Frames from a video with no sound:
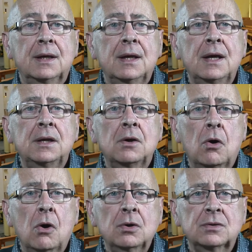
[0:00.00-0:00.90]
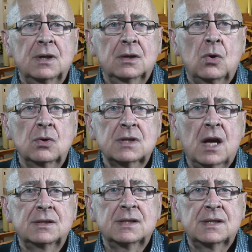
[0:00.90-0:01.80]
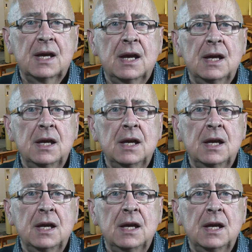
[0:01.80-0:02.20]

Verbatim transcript: It goes on to say,